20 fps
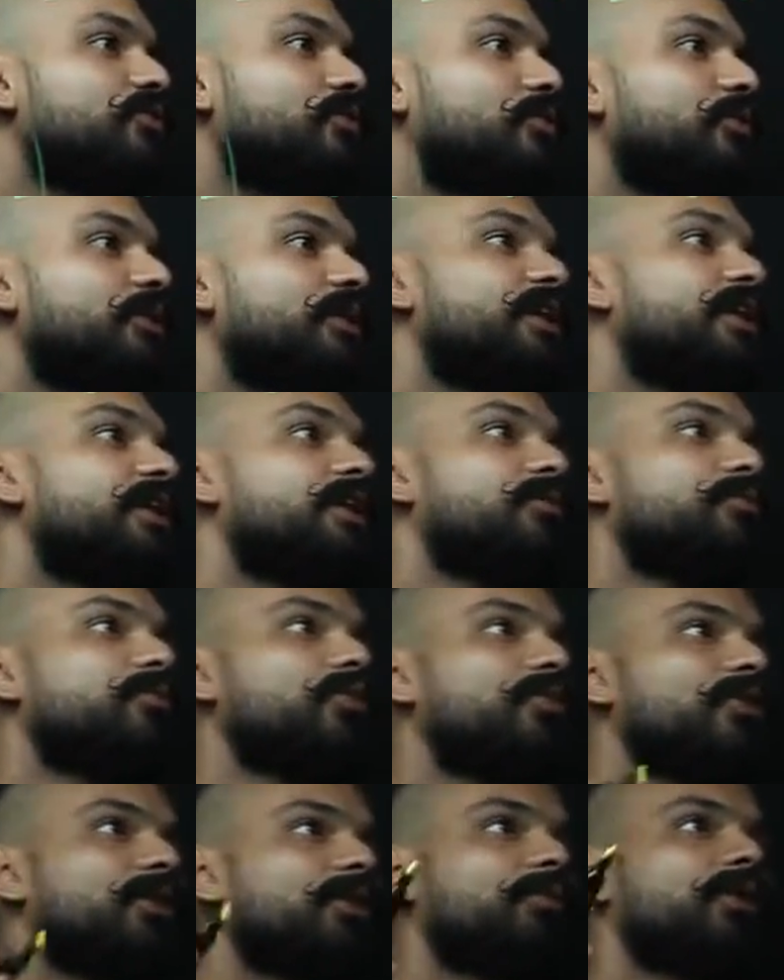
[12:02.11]
You'll be reading
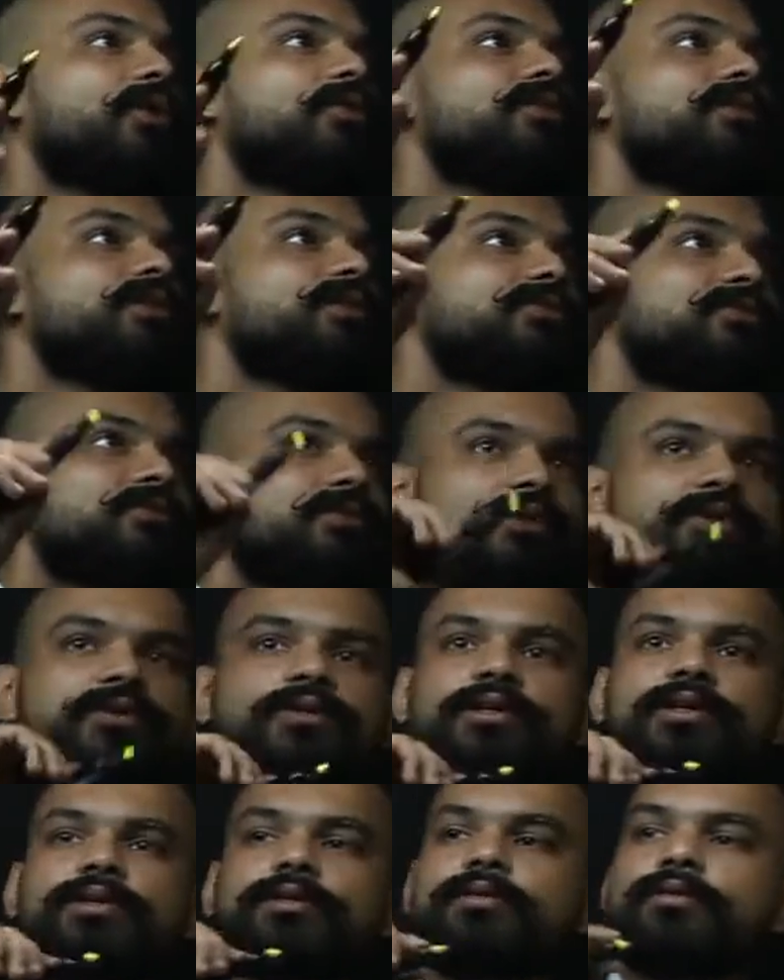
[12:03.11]
more about this when
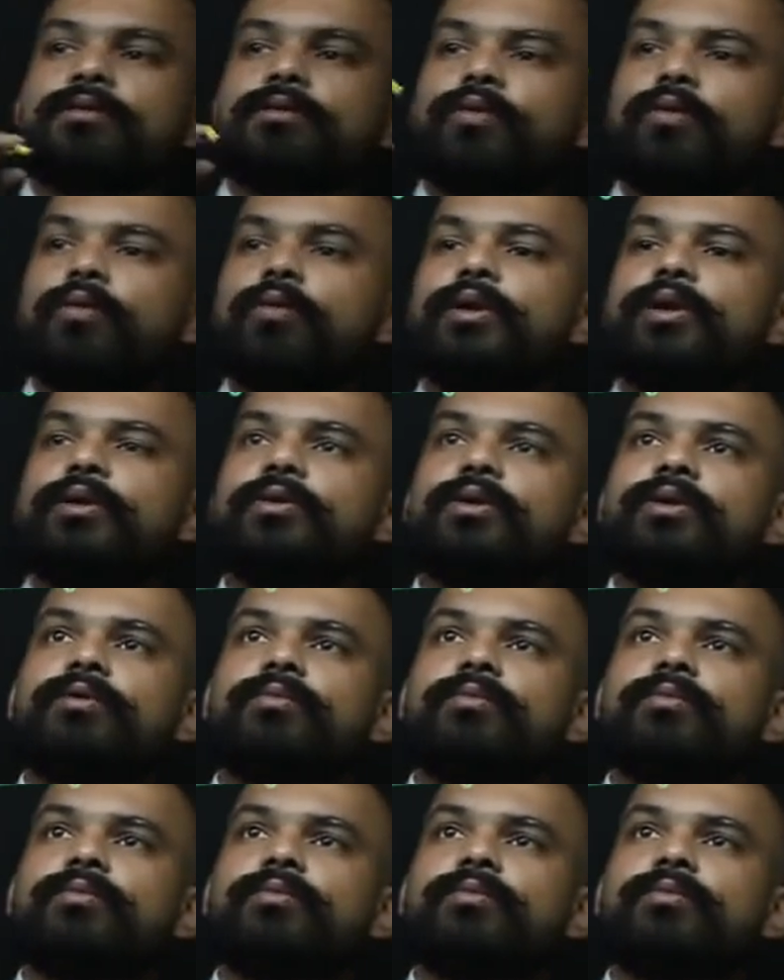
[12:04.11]
you go into